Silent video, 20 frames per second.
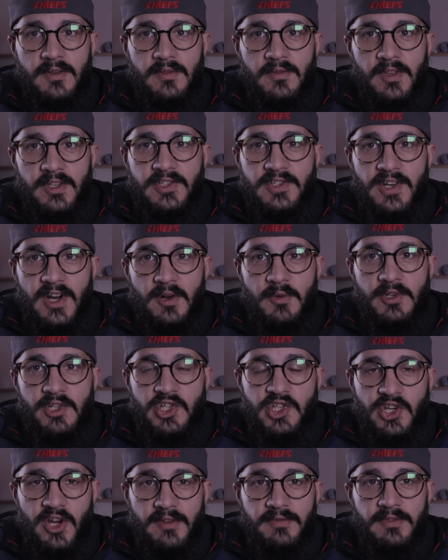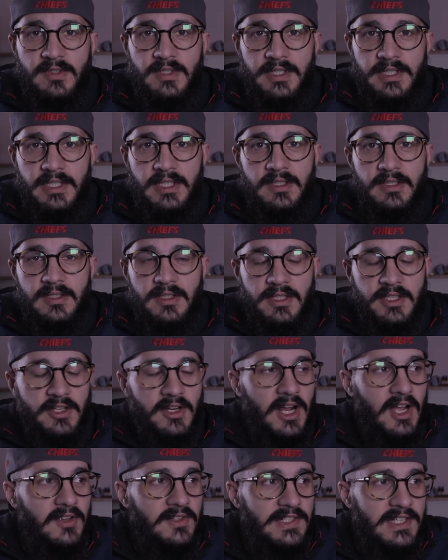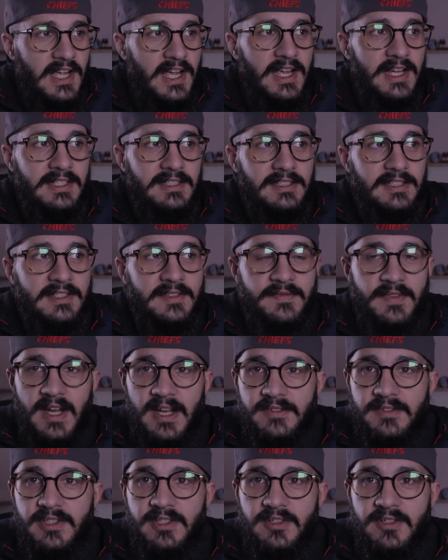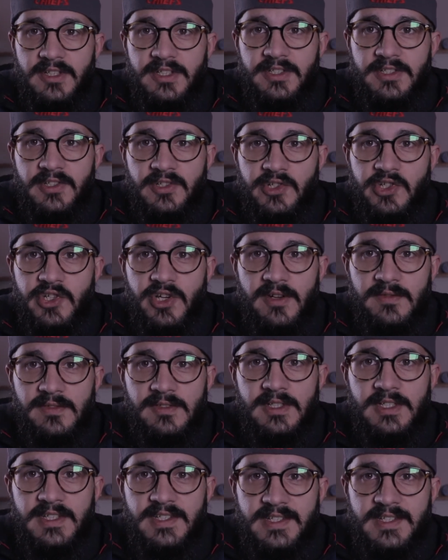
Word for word: Let's start with shoveling. You're outside, it's five degrees, and you're shoveling.